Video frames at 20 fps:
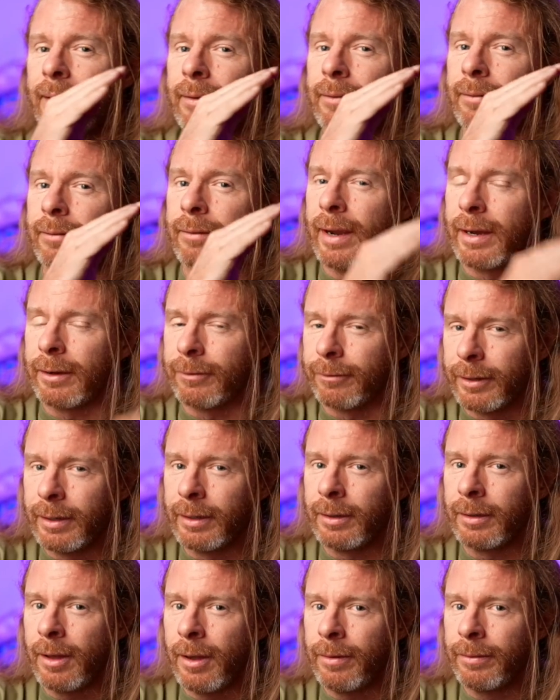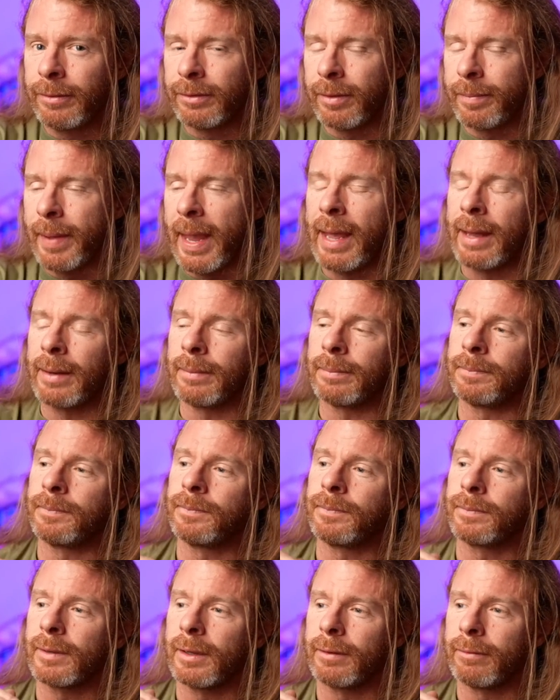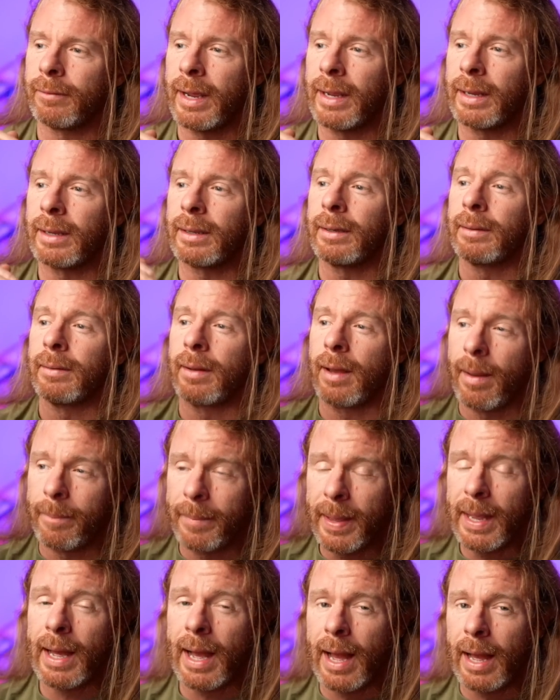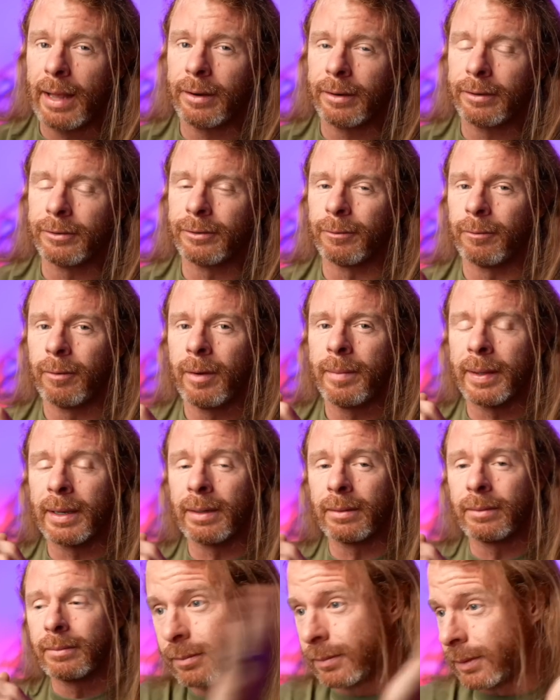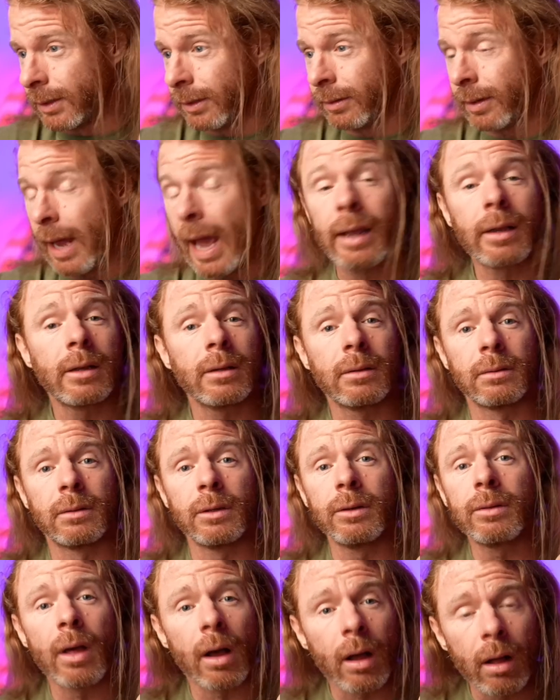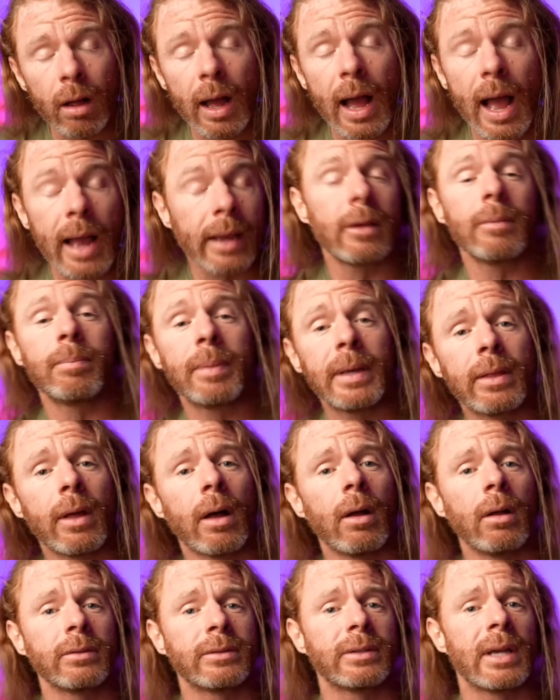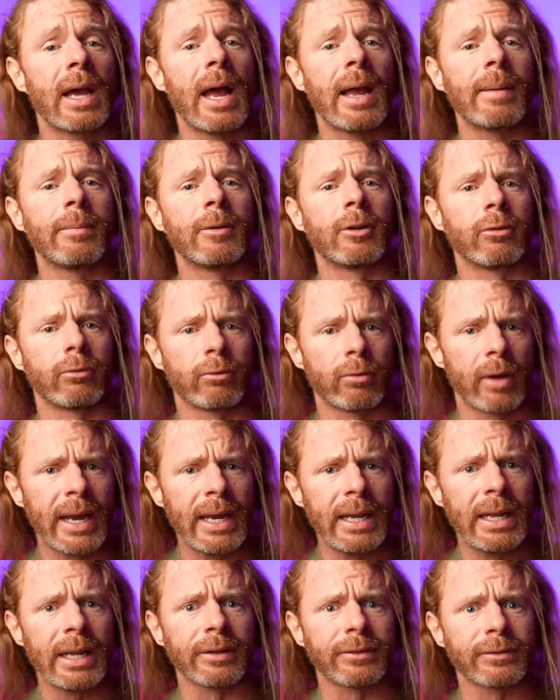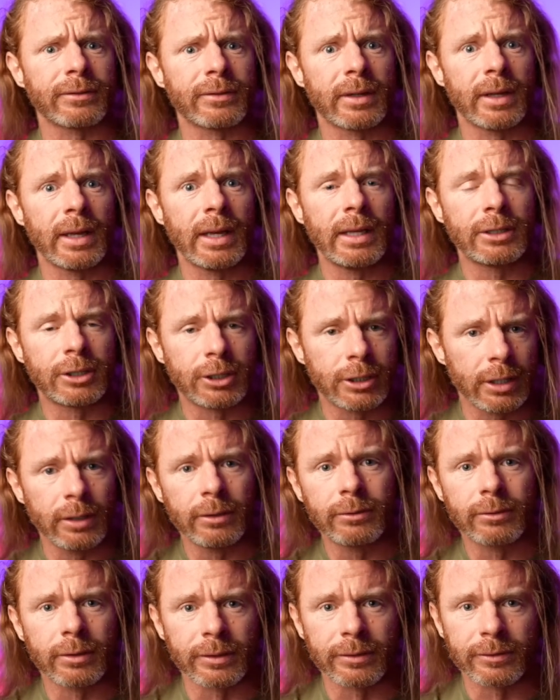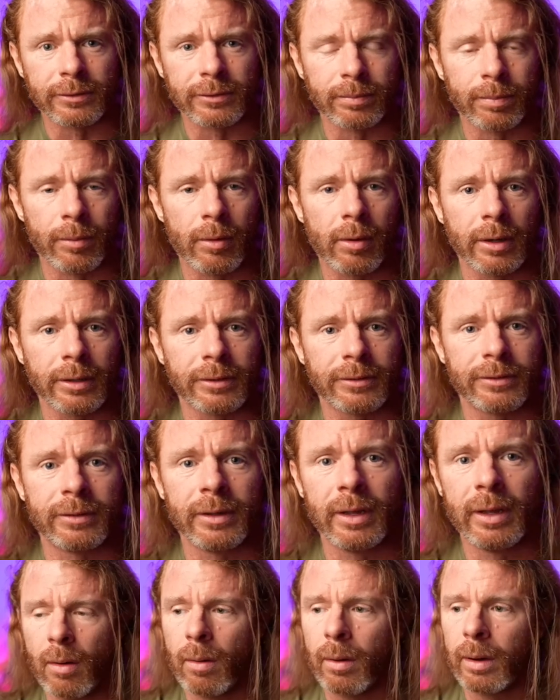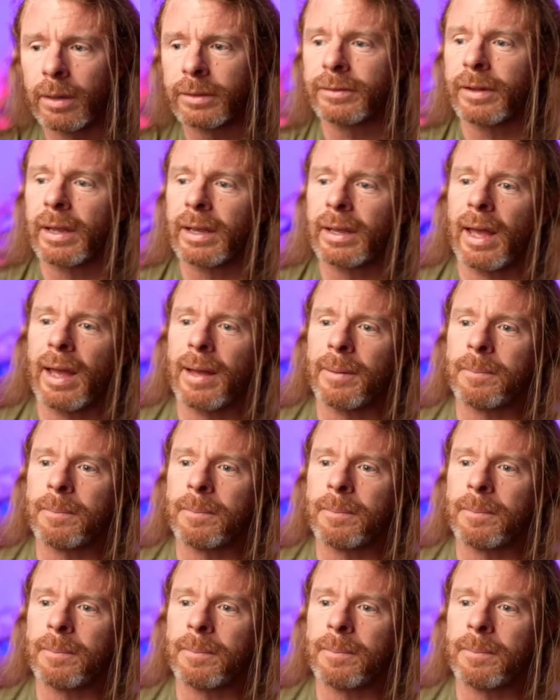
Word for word: rank real low as a man, rank a bit higher as a woman. But dude, I could be the all-time greatest in children's sports. Or it's like,